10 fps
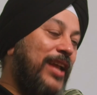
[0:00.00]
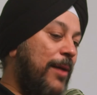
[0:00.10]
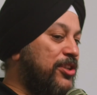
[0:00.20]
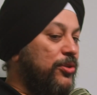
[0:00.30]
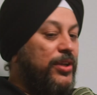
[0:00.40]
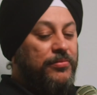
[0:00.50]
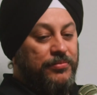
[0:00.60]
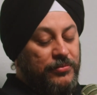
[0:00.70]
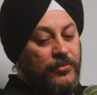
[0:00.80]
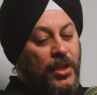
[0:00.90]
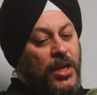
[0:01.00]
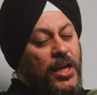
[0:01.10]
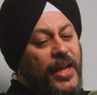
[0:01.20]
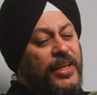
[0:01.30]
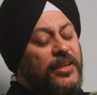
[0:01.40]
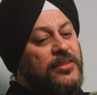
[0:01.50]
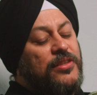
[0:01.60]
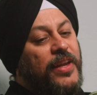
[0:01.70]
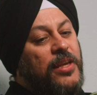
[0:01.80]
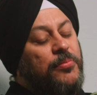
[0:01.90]
Absolutely. I think this
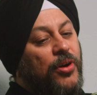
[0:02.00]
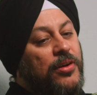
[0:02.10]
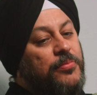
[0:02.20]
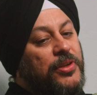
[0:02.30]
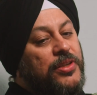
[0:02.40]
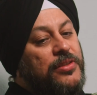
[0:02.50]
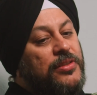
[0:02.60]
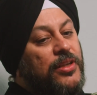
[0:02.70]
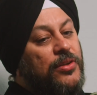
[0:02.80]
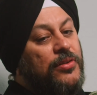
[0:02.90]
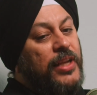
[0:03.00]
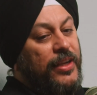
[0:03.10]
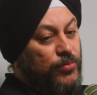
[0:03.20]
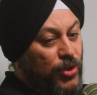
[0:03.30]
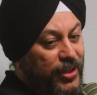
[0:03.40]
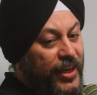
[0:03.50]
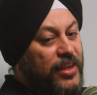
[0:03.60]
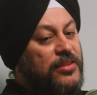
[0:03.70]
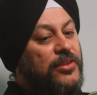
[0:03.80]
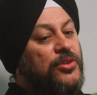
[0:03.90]
is very important because, you know, like what
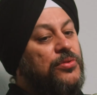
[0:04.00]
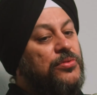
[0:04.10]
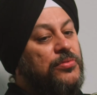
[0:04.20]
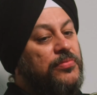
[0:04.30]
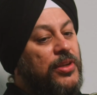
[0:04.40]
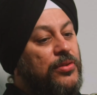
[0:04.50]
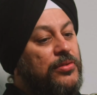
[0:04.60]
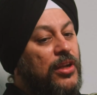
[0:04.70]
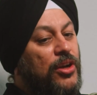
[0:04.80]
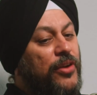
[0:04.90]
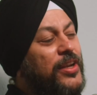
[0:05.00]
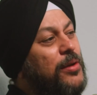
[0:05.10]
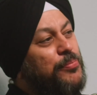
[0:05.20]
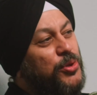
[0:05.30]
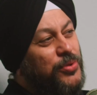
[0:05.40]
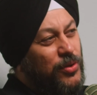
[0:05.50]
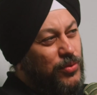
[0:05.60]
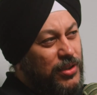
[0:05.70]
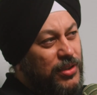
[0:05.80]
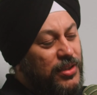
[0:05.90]
Linux did to, you know, a lot of the computing
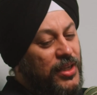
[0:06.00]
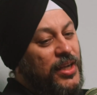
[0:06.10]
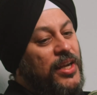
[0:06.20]
world,